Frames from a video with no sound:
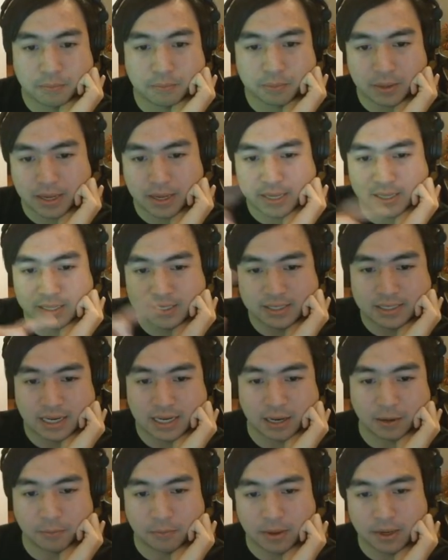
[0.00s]
Playing the
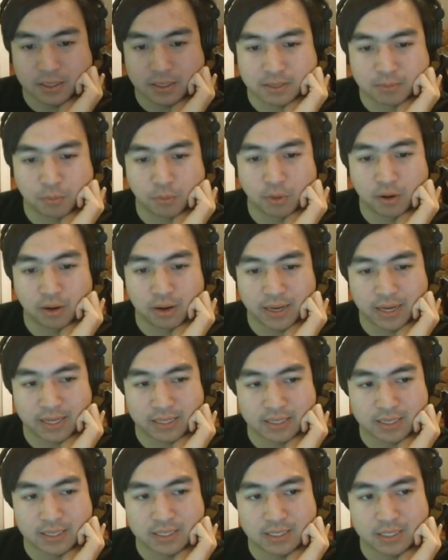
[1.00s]
second way is more
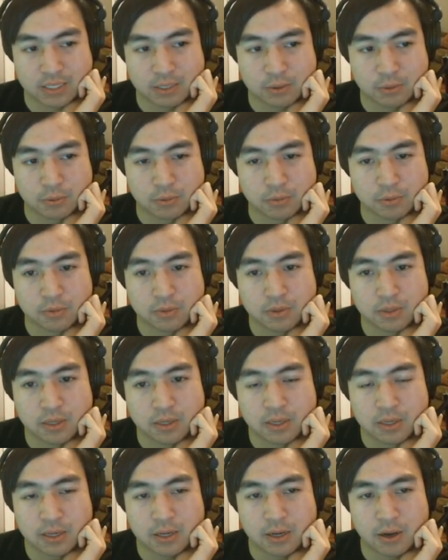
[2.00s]
likely to
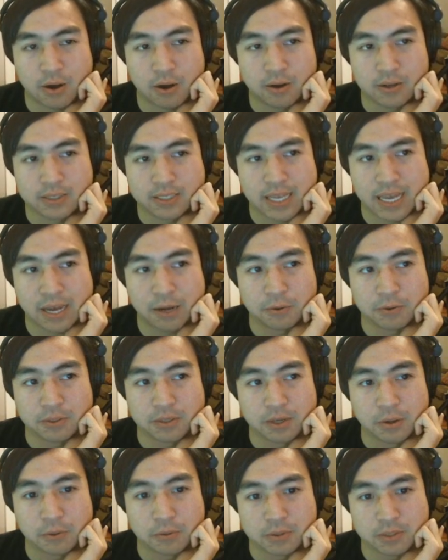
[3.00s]
cause held
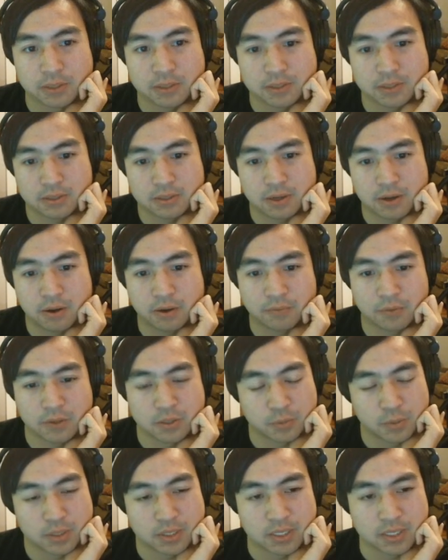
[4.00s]
notes on foot
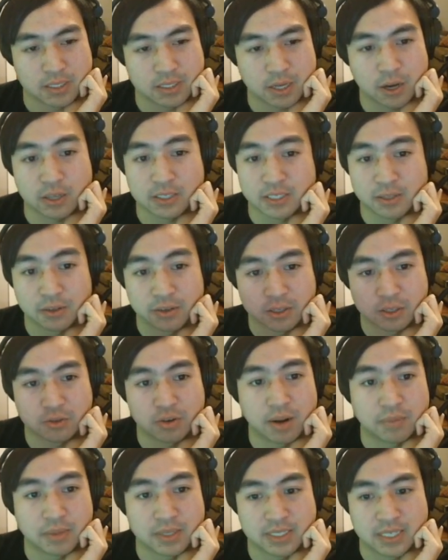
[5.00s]
switches, causing you to
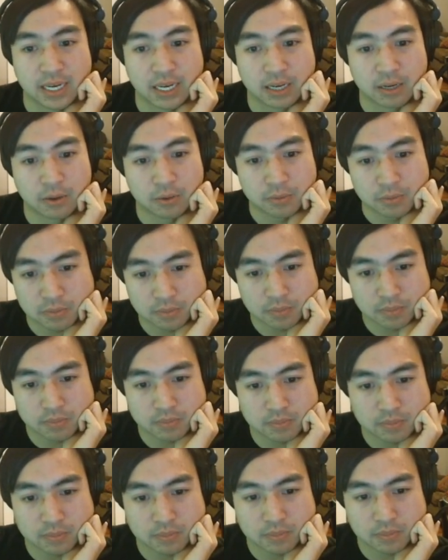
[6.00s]
drop the second note.
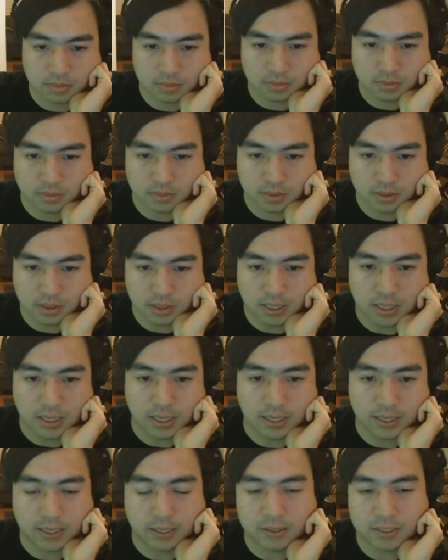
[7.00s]

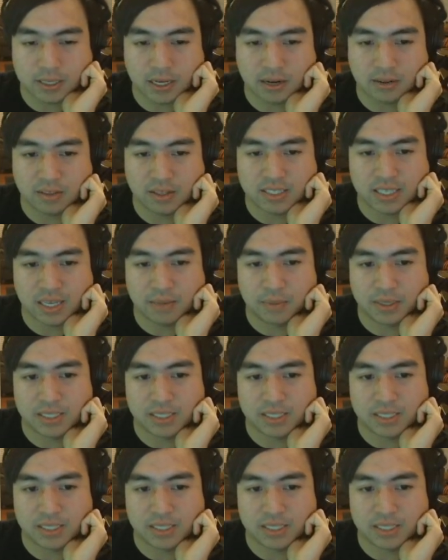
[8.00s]
Here's kind of the same